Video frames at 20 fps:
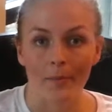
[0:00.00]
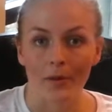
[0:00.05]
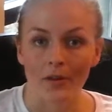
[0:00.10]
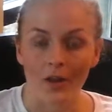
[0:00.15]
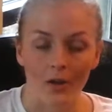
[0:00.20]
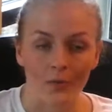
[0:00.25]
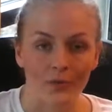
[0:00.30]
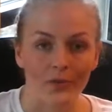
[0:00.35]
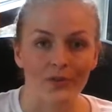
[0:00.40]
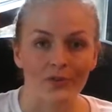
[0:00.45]

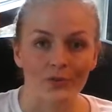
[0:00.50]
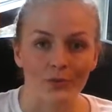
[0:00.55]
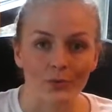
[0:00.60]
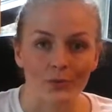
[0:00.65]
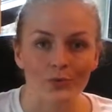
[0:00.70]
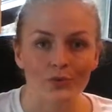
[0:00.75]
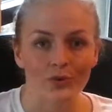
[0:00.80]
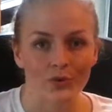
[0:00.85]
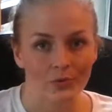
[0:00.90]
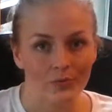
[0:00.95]
along with the
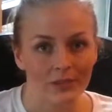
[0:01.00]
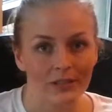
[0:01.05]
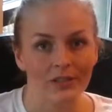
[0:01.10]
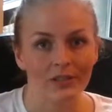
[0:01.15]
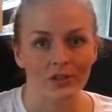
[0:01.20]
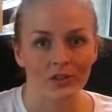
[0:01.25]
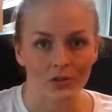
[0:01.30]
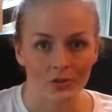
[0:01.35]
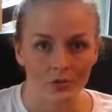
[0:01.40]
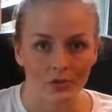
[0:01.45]
tools you need
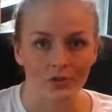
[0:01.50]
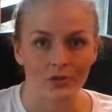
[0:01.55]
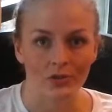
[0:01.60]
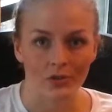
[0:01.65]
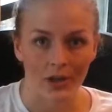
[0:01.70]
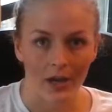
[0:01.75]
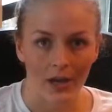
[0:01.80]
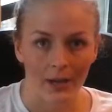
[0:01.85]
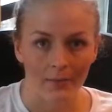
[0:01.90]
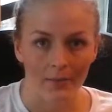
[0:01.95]
to do your
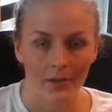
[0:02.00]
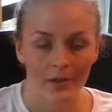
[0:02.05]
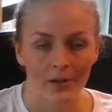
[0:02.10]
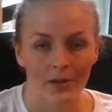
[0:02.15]
job.